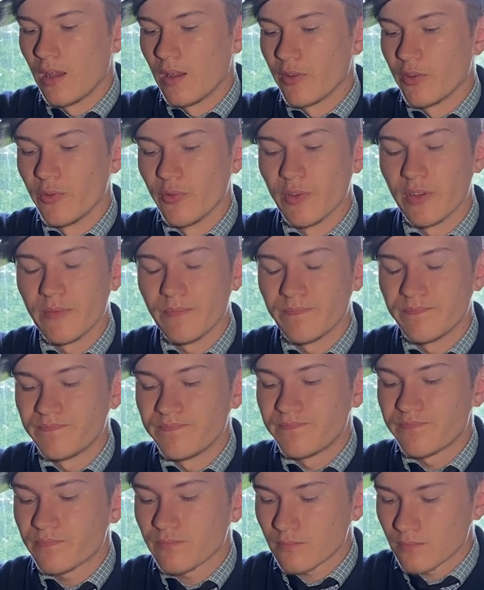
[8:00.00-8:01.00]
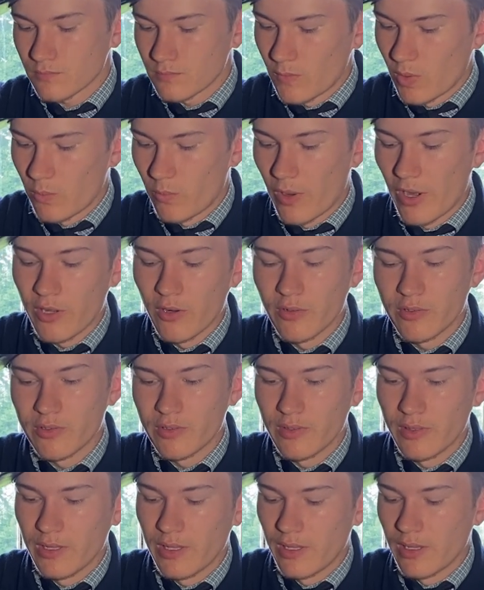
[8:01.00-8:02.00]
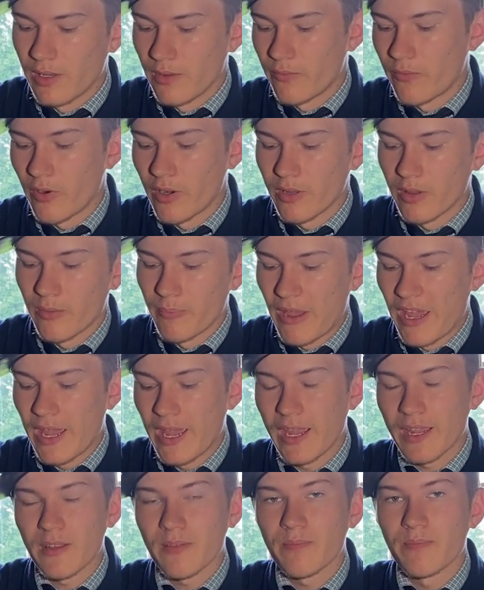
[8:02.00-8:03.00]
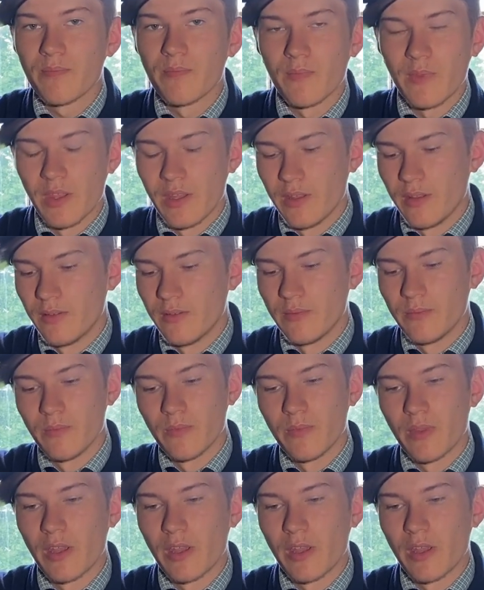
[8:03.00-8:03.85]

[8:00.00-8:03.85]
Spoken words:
unit, right onto the front of the bag, and